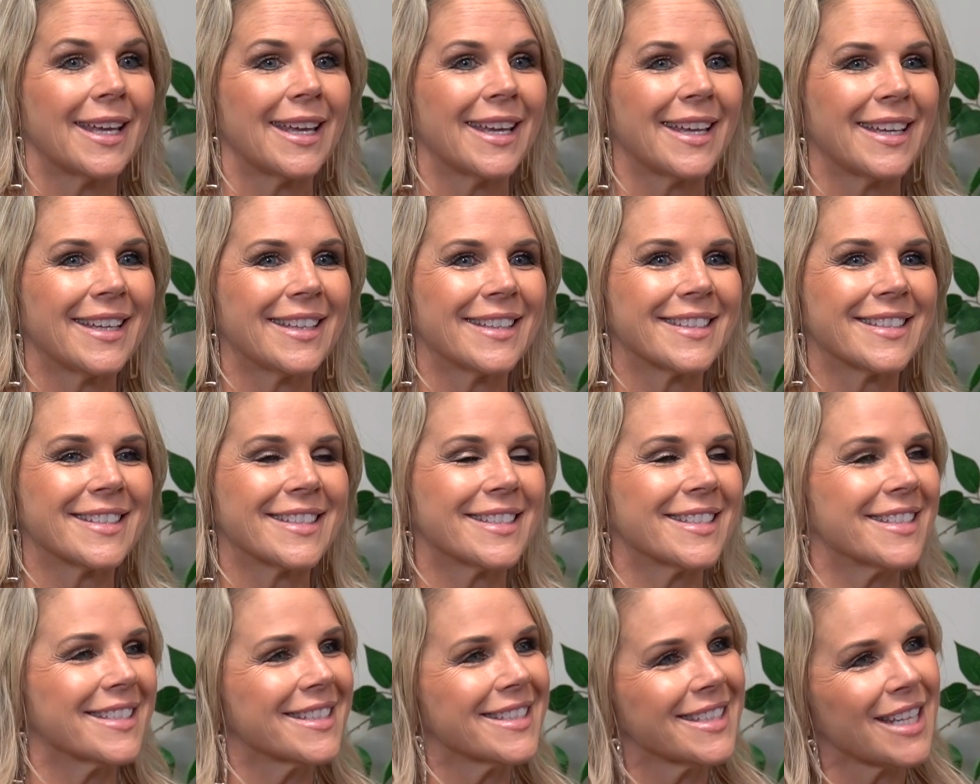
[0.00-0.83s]
And to
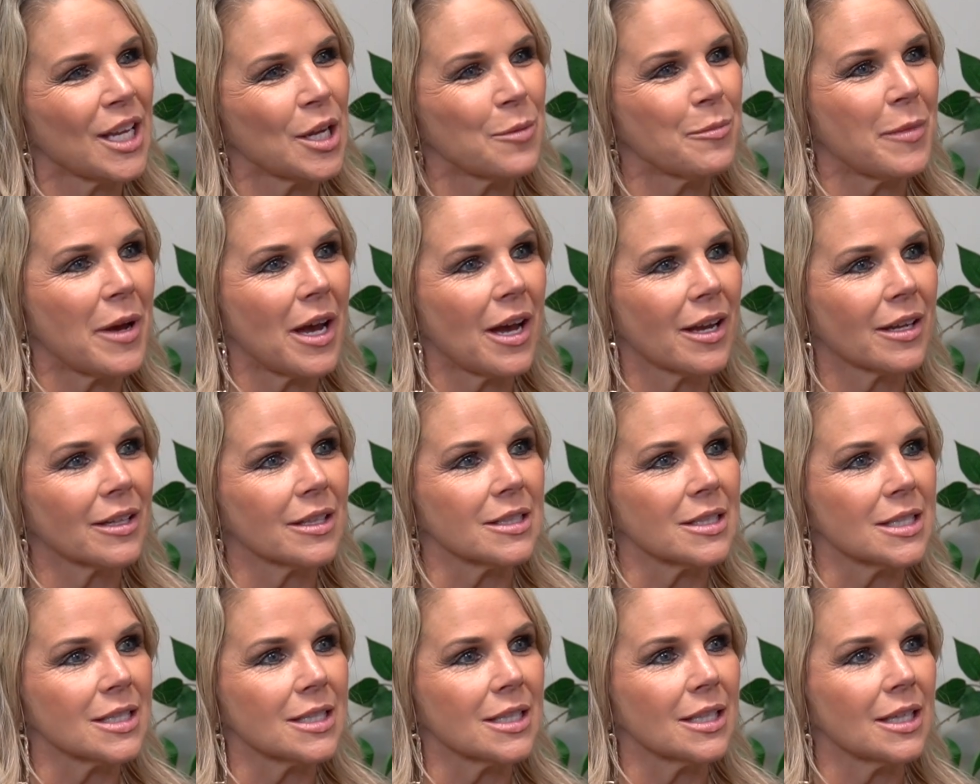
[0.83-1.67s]
just stand back
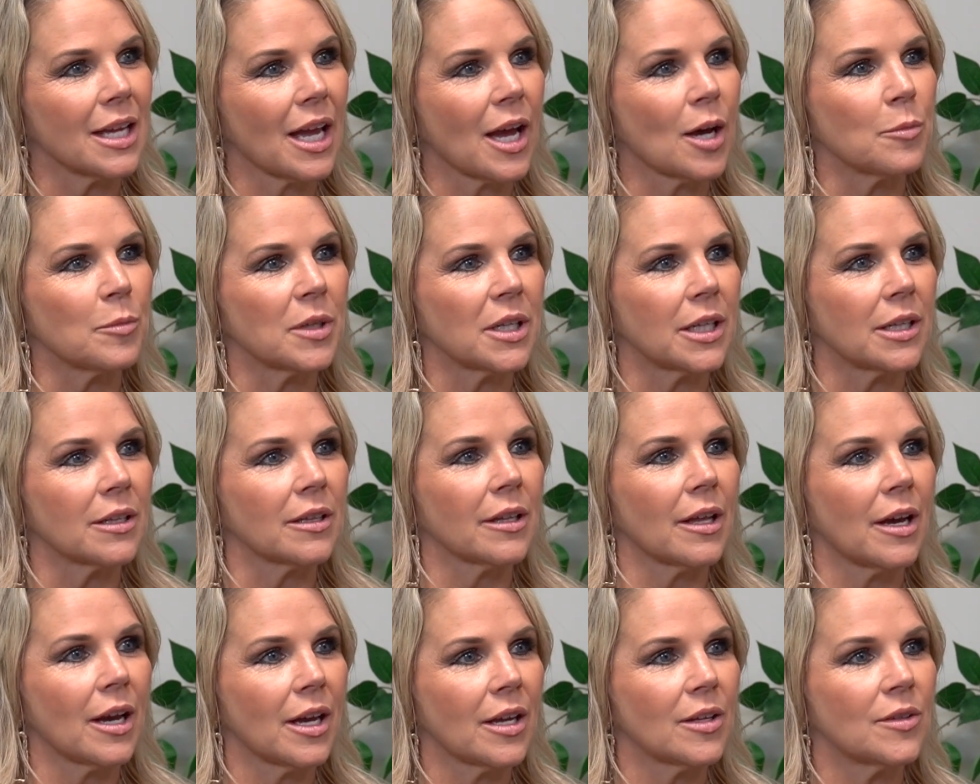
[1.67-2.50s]
and see how many
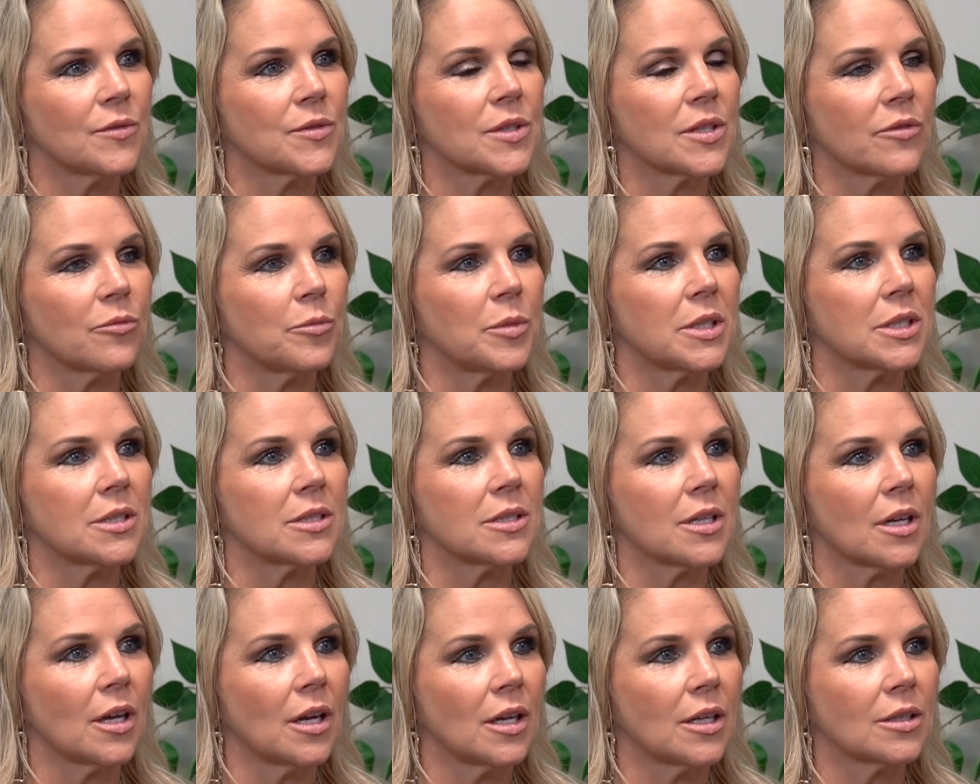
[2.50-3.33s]
lives have been
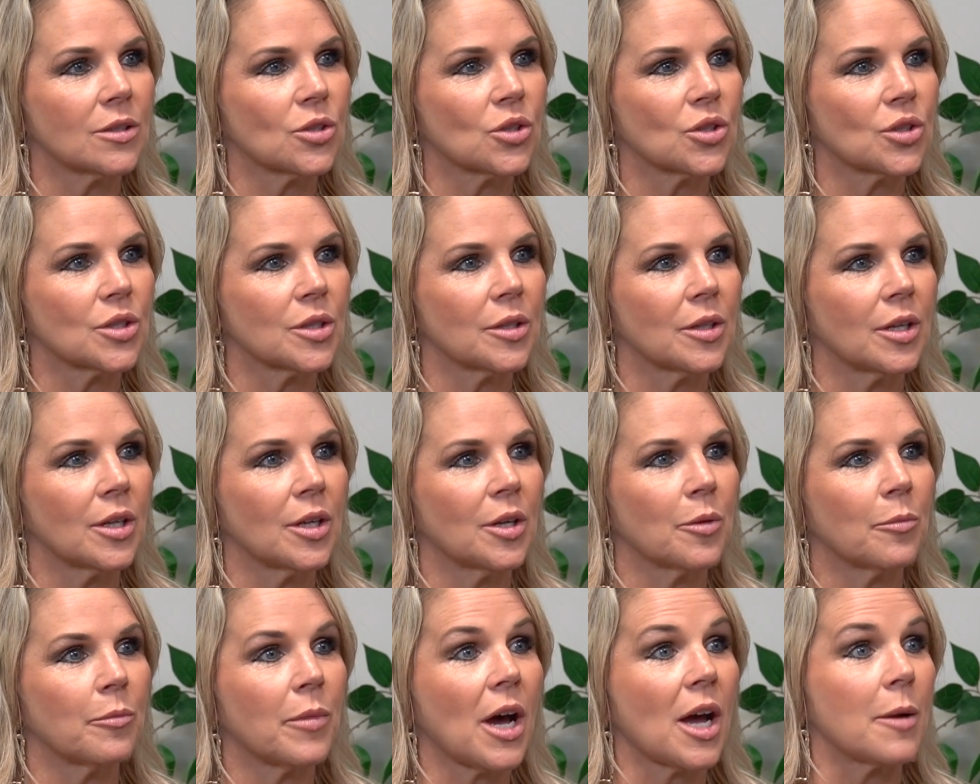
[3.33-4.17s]
touched
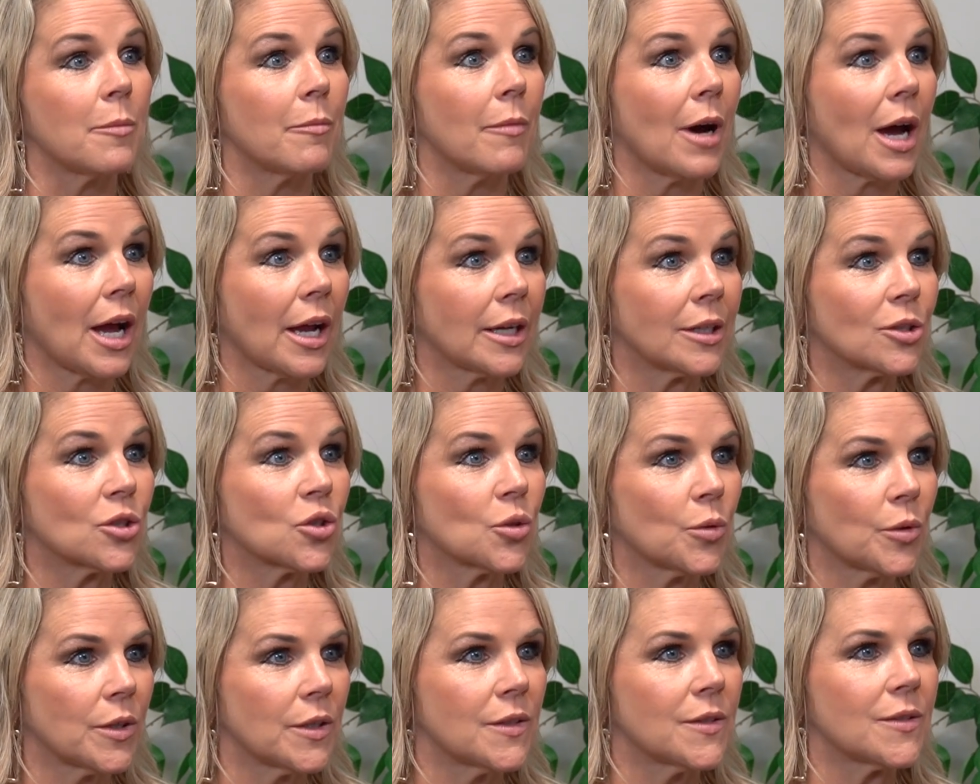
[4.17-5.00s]
by my
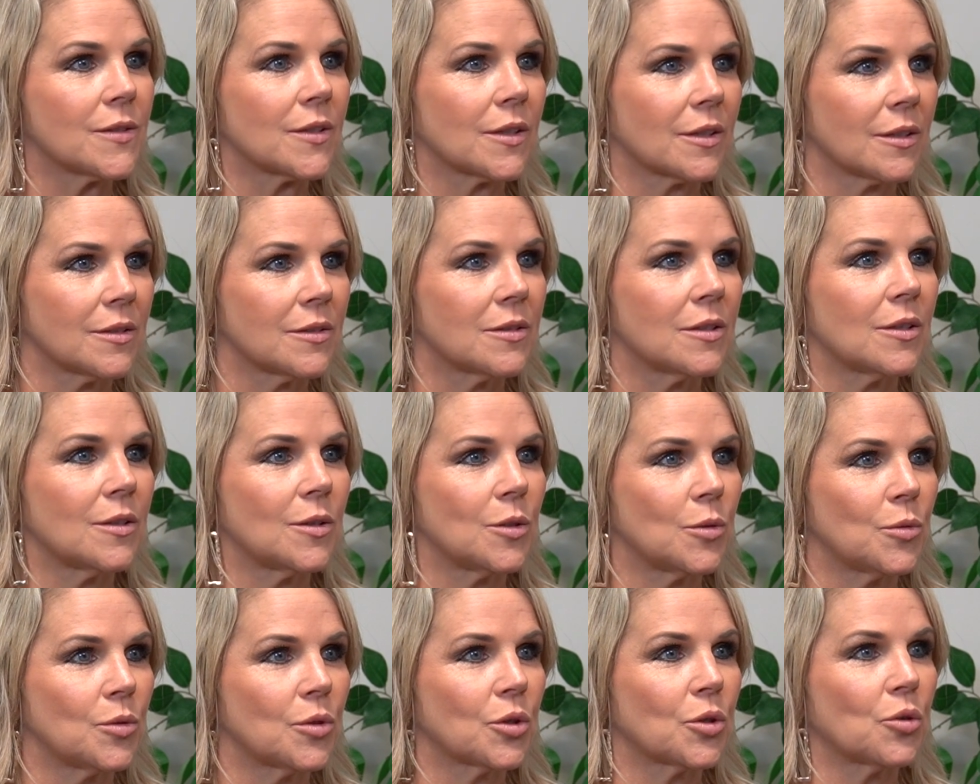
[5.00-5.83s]
choice to
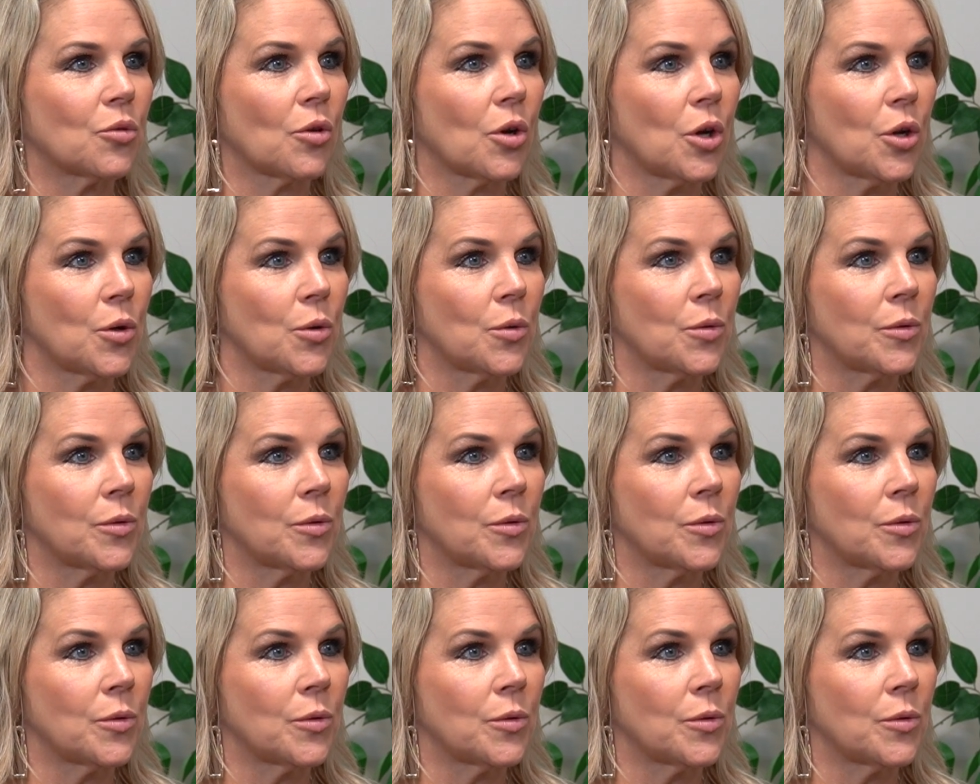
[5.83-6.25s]
continue to grow,